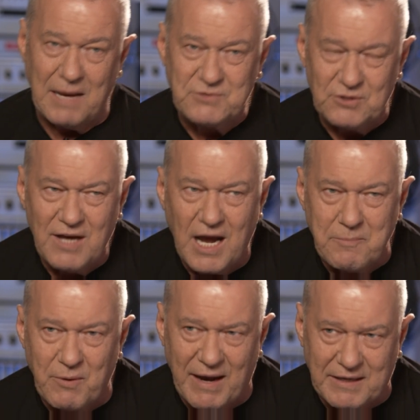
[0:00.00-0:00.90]
I'm sort of
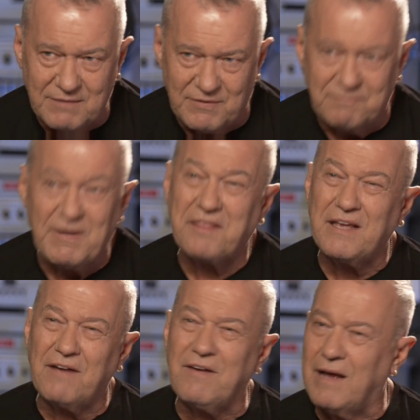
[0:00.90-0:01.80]
hyperactive. I'm, I think